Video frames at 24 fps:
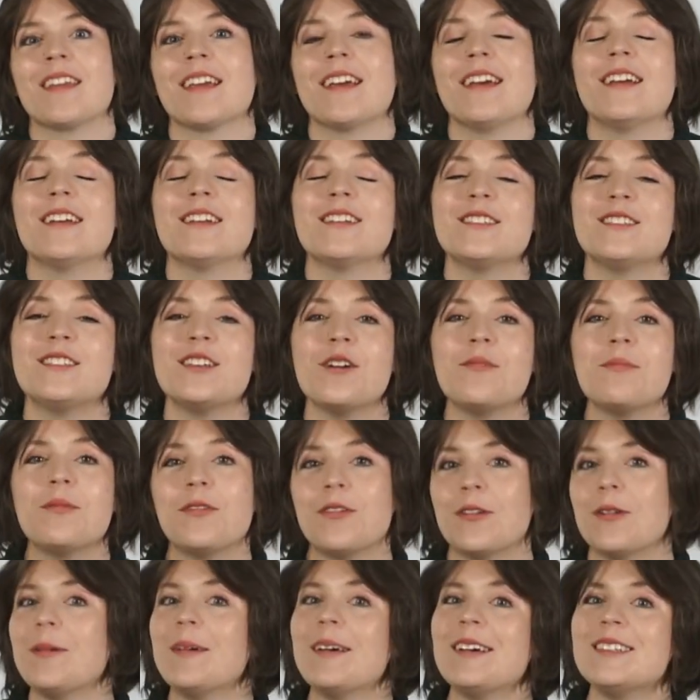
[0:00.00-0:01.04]
So before we
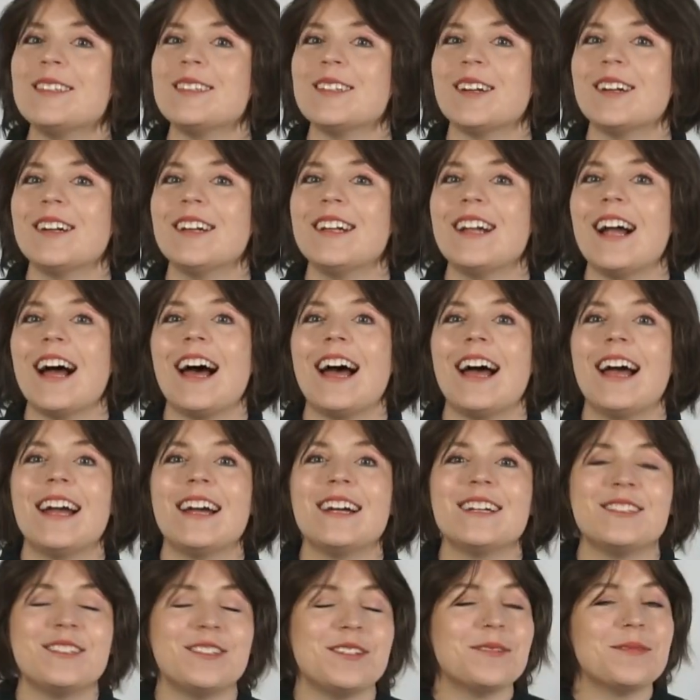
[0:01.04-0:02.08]
get started, I
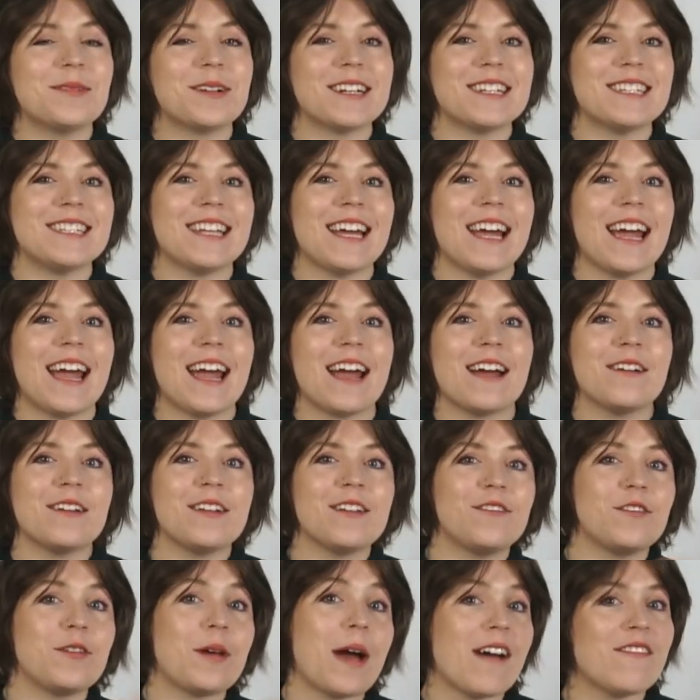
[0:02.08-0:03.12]
do want to say, if you
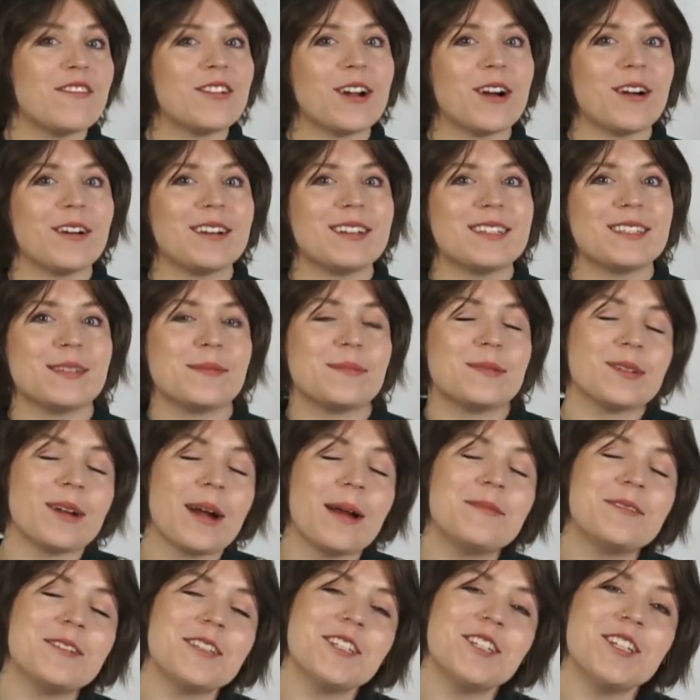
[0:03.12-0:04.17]
haven't already subscribed to the
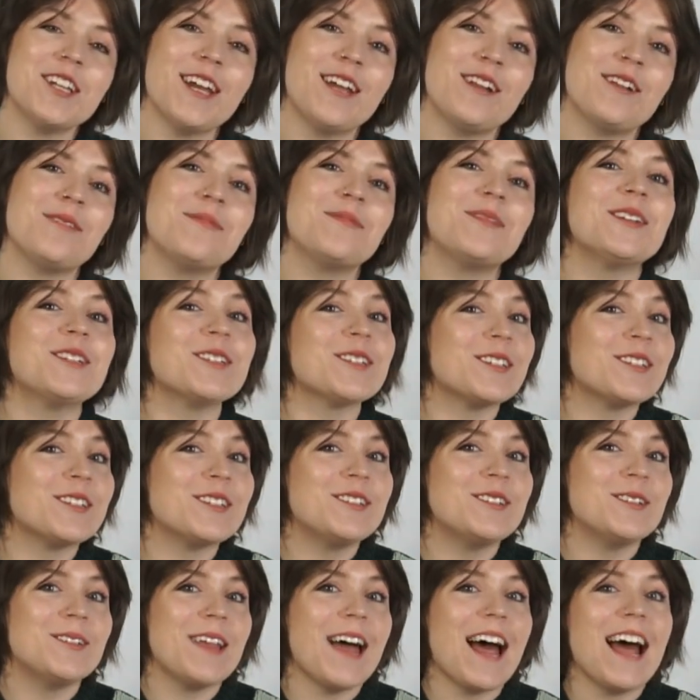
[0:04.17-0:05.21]
channel, be sure to do
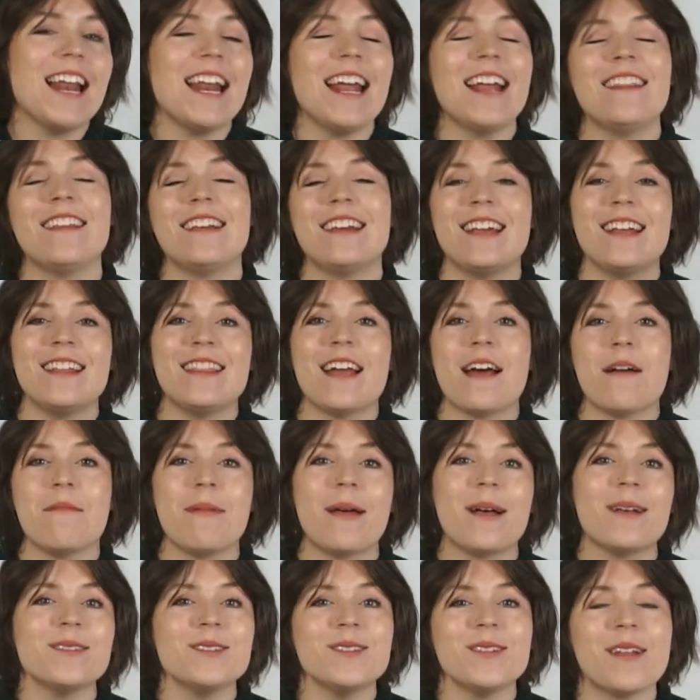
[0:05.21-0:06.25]
that and then hit that bell
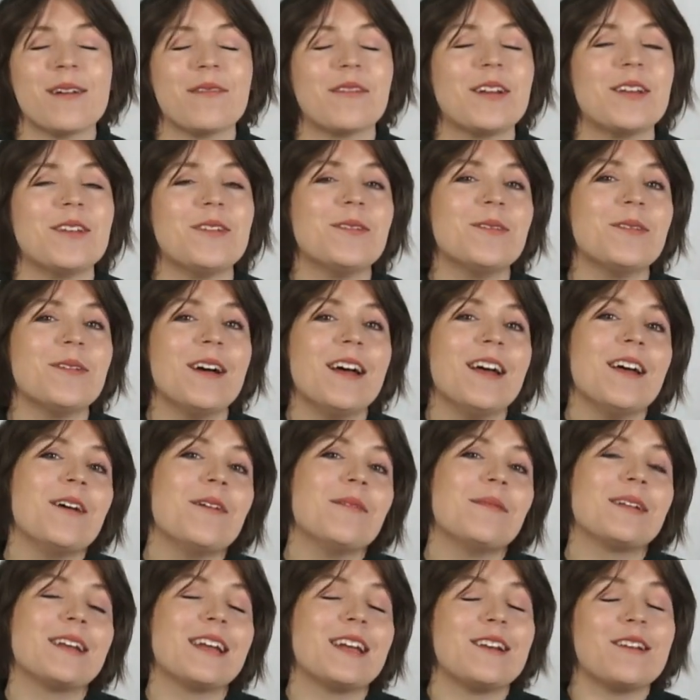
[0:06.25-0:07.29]
so that way you will
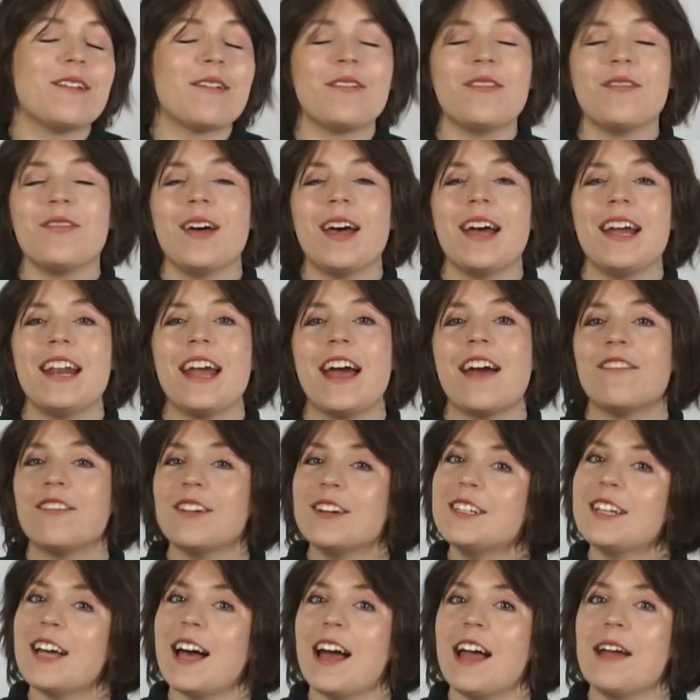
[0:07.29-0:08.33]
get notified every
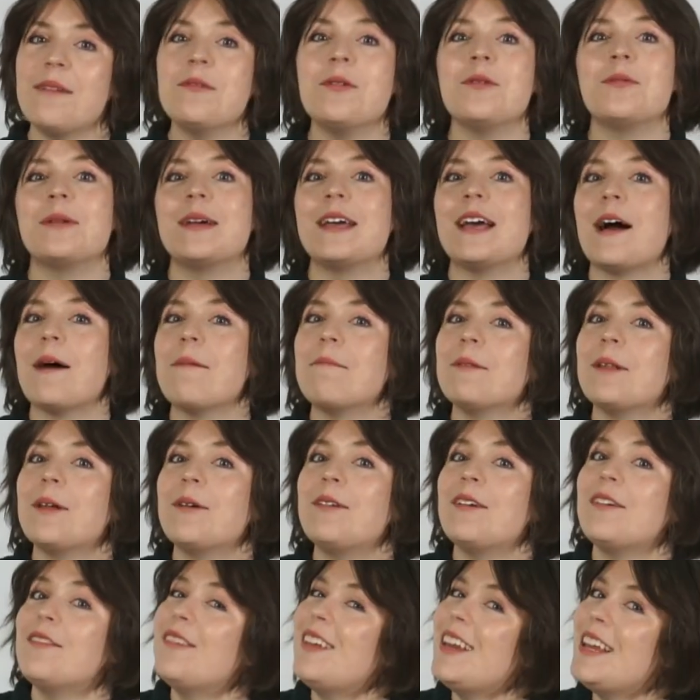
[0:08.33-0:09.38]
time we upload a
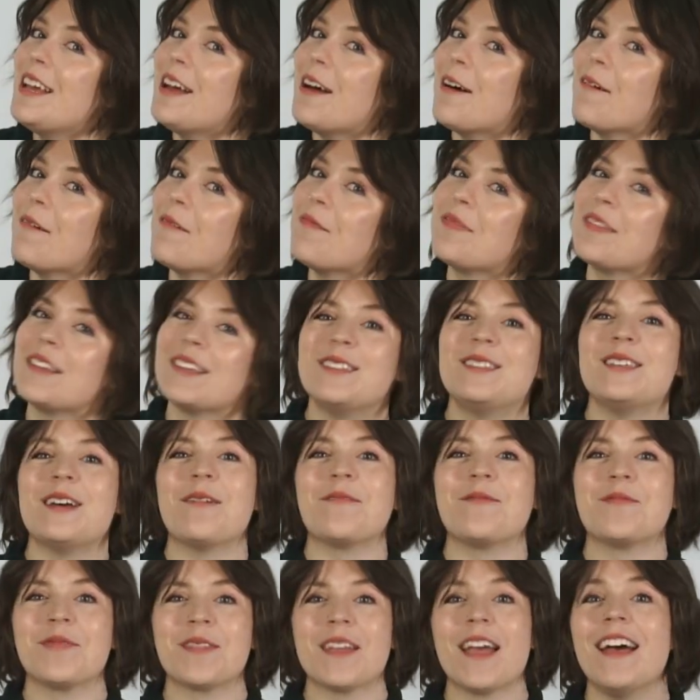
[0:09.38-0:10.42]
video. So
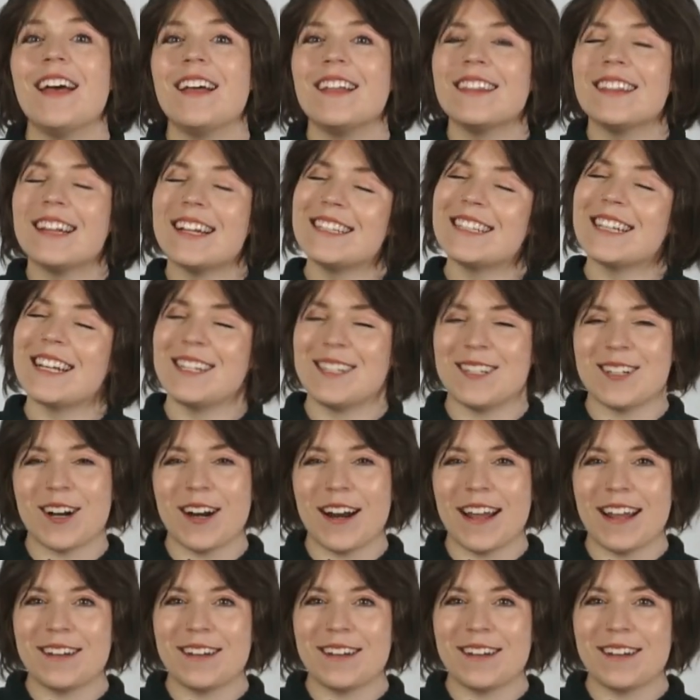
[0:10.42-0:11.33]
let's get started.